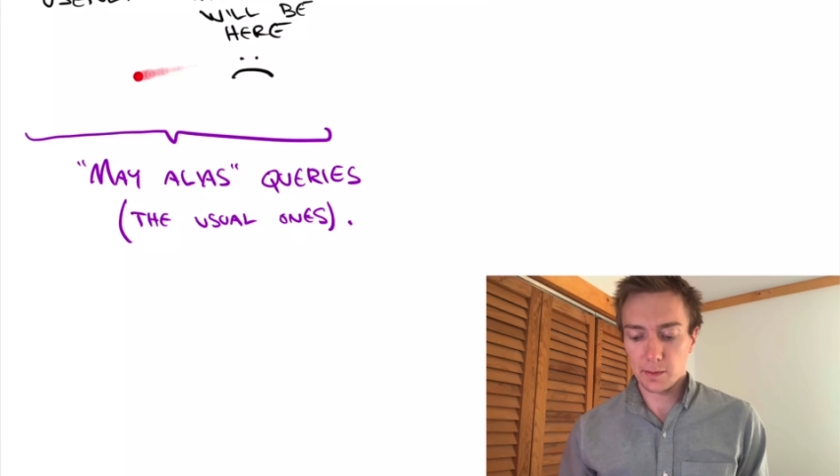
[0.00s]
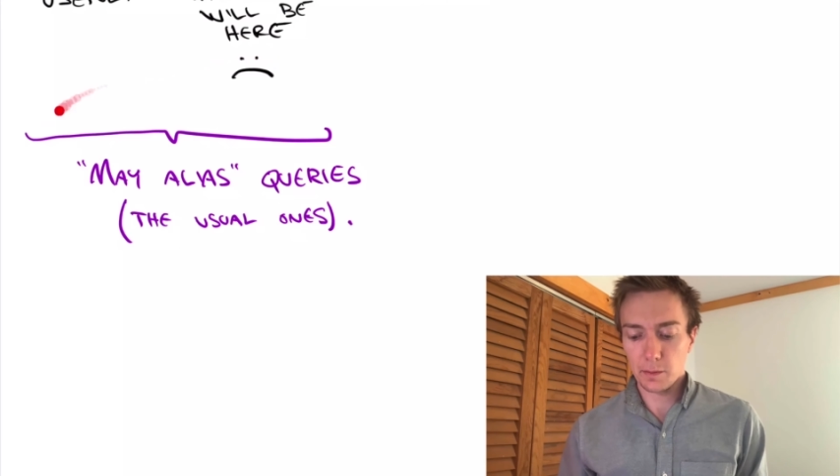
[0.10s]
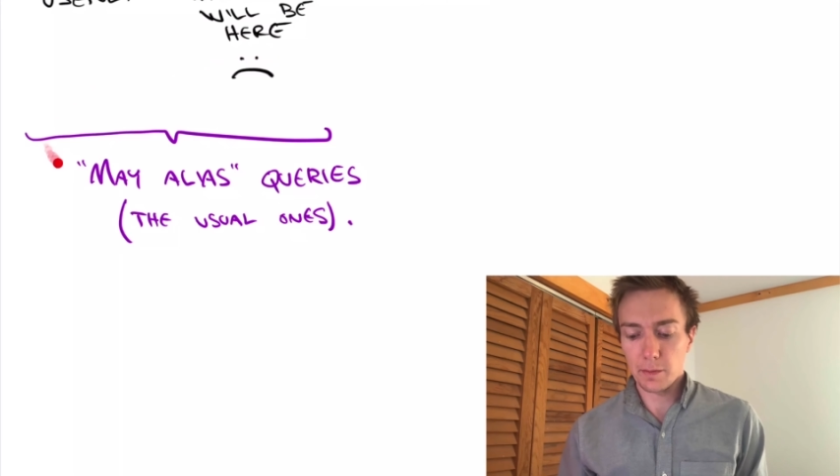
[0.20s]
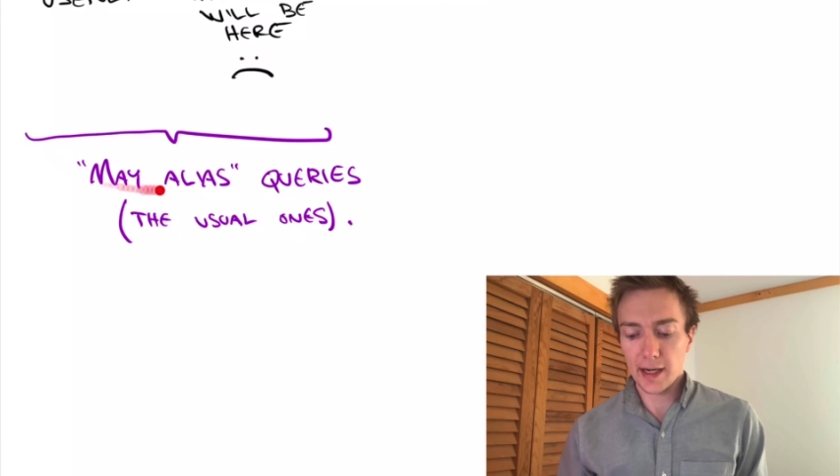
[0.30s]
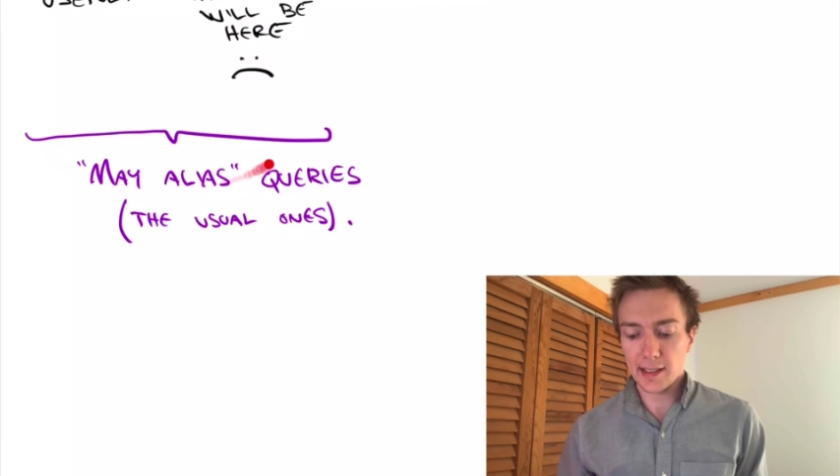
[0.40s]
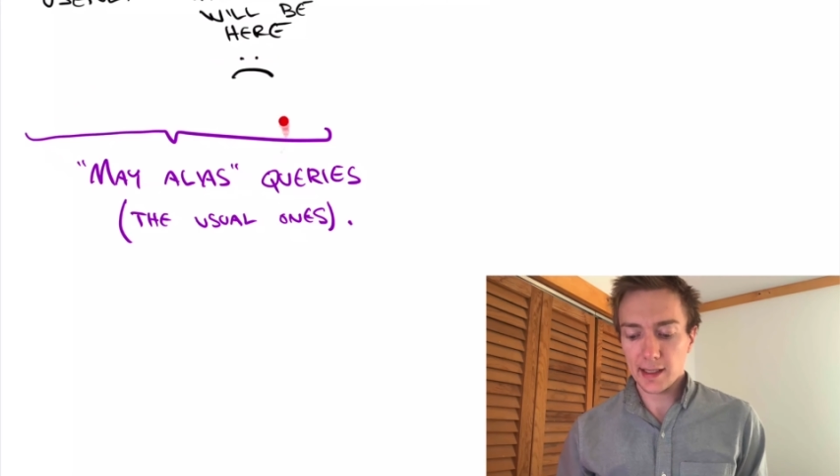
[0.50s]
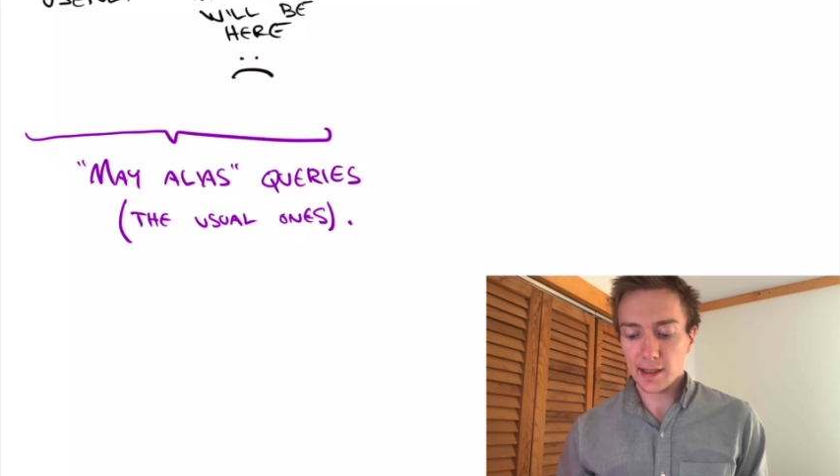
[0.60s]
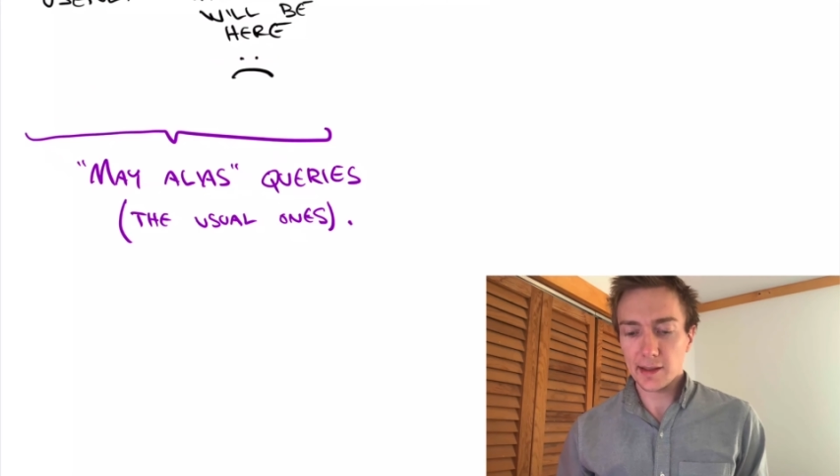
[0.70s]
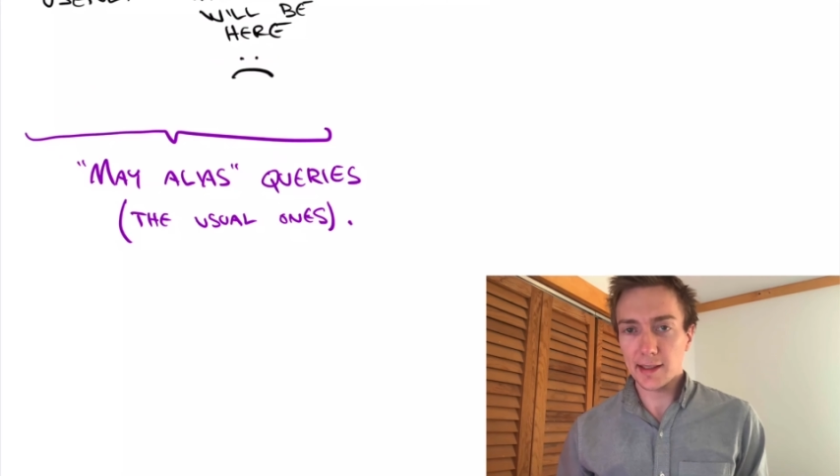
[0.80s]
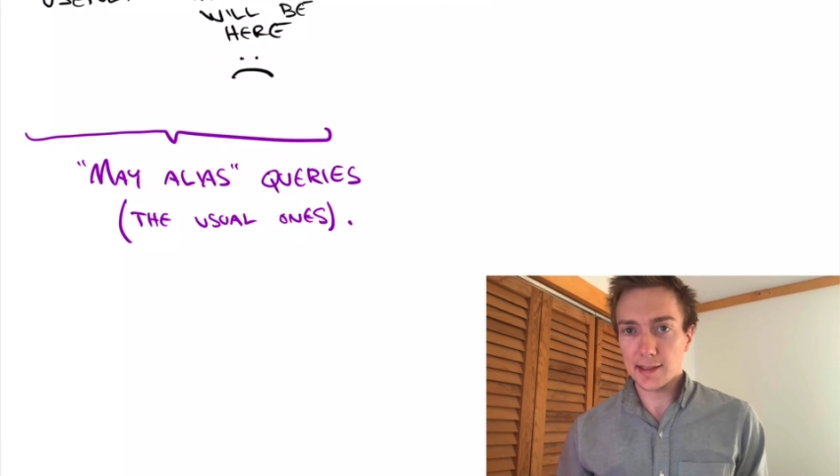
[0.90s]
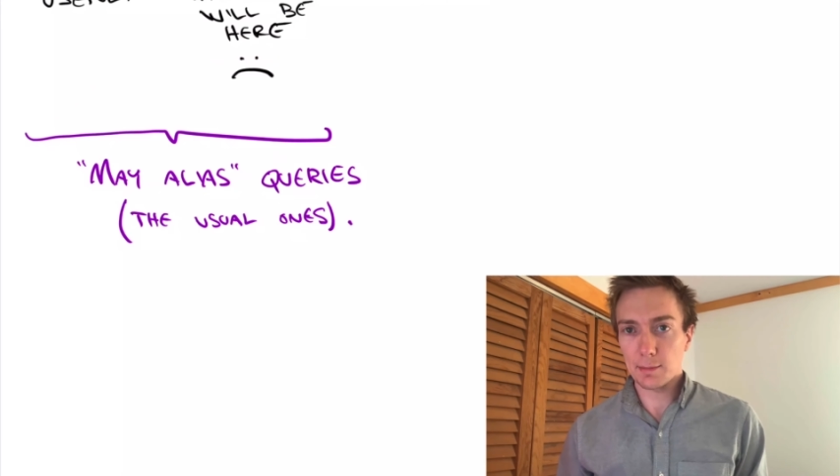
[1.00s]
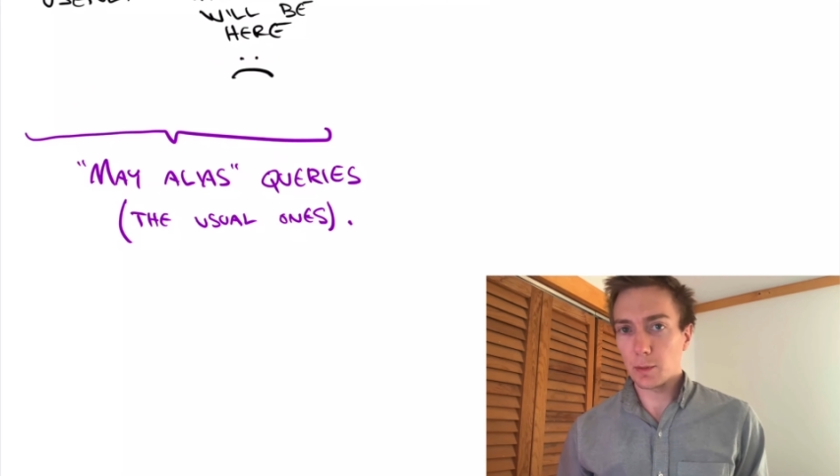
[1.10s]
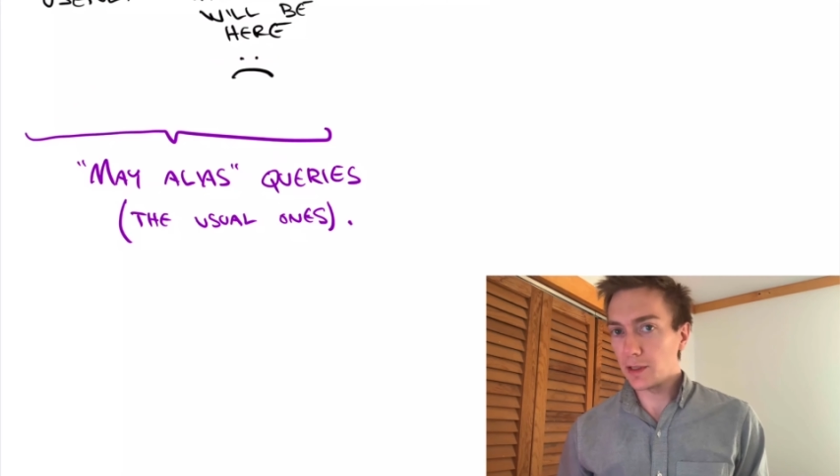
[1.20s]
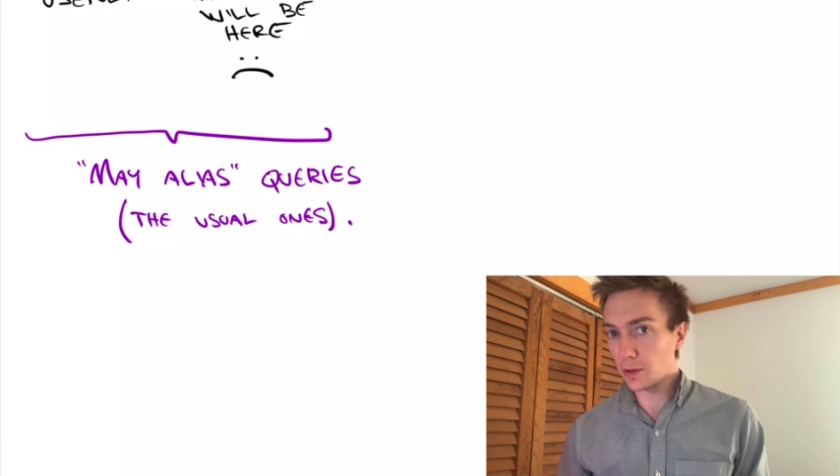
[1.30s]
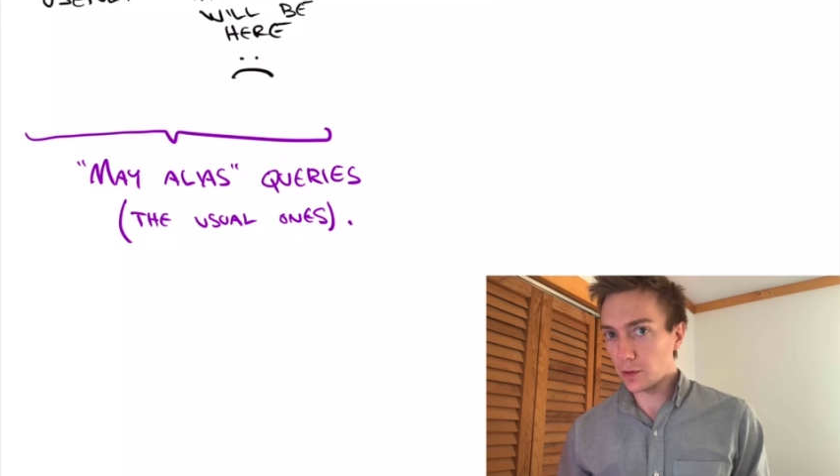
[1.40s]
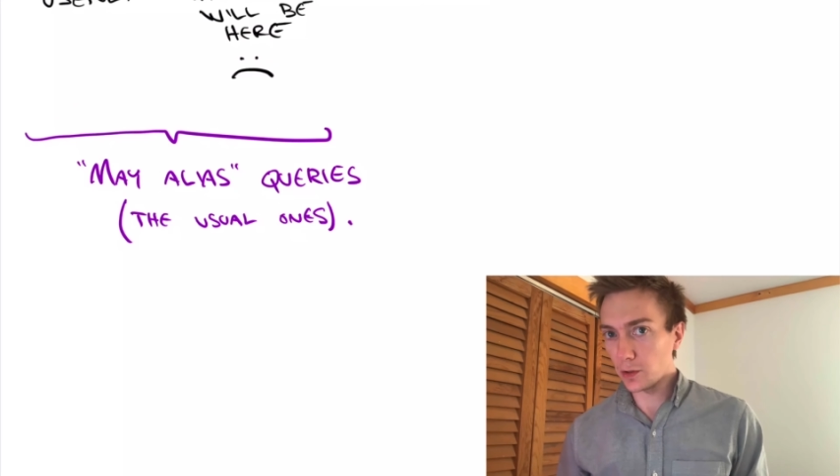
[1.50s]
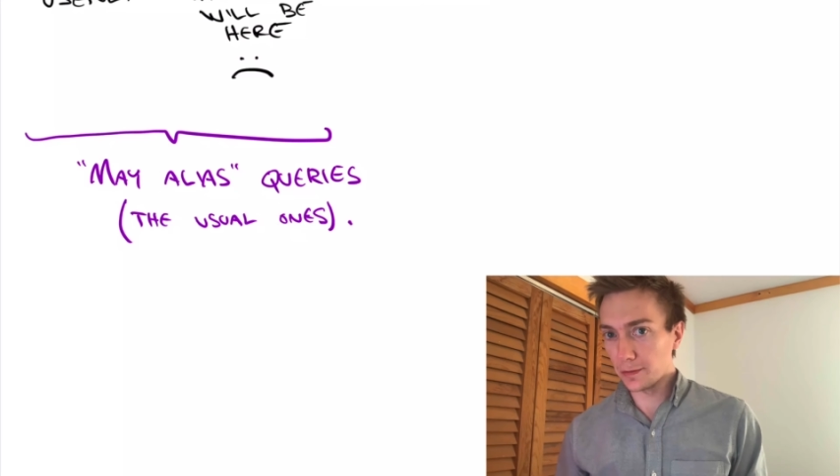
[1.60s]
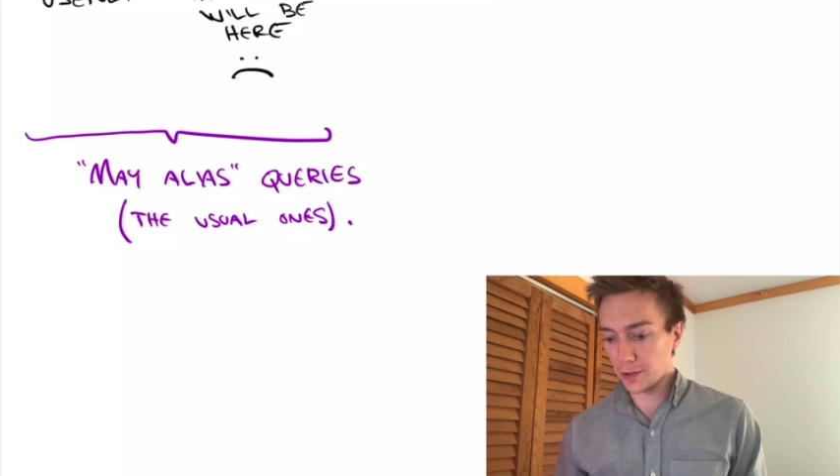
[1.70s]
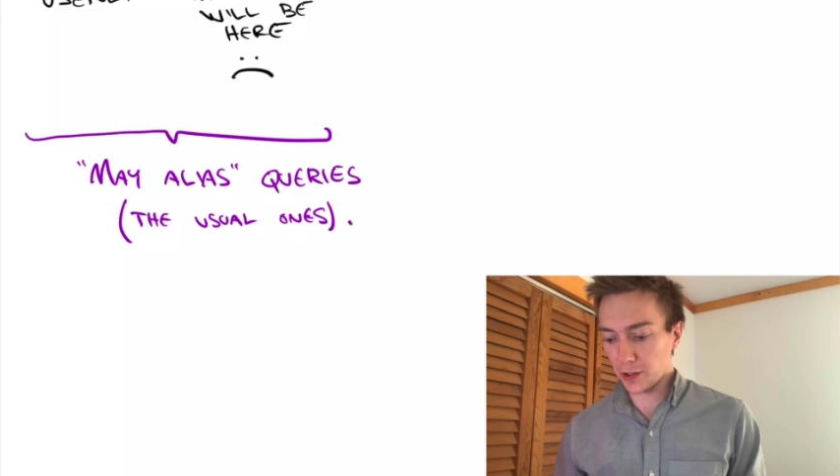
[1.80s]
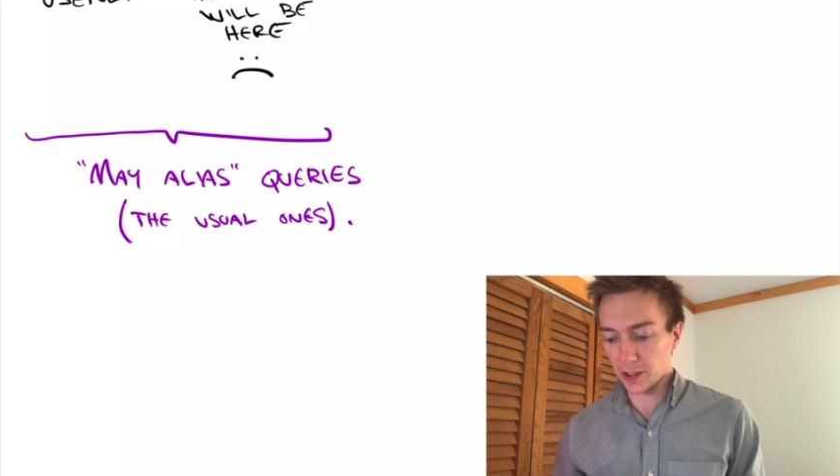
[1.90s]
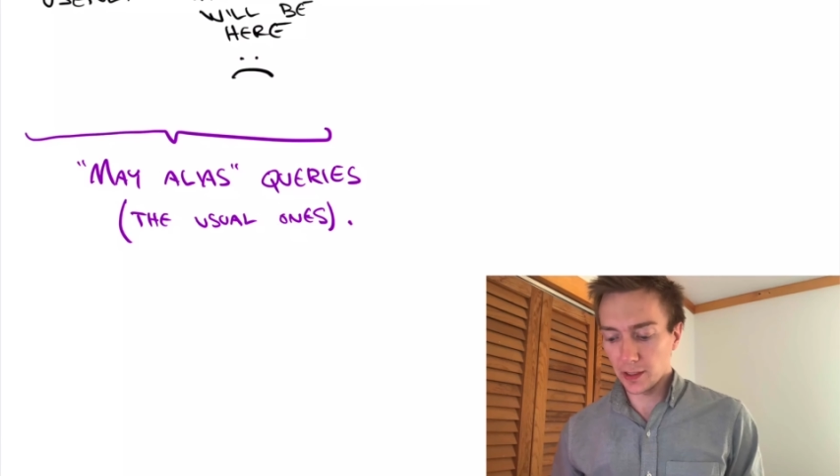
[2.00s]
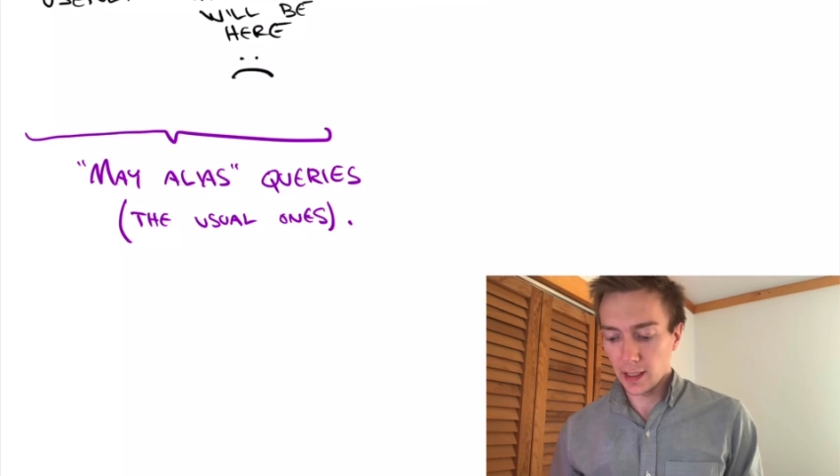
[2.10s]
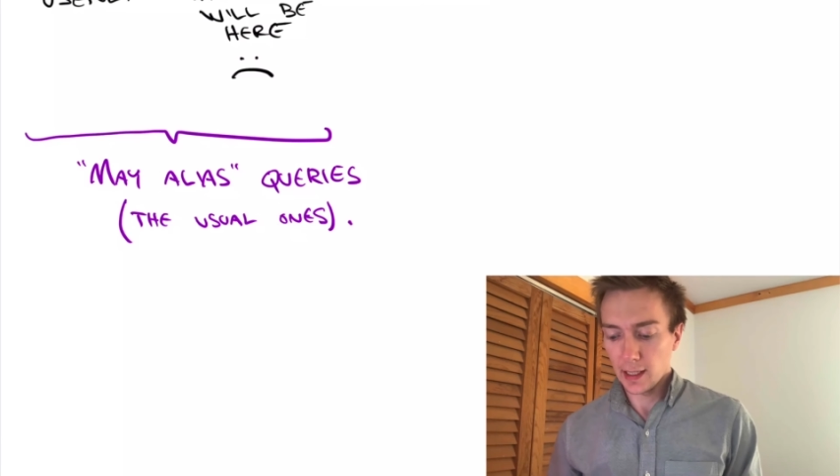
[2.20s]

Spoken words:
might alias, but we don't know for sure,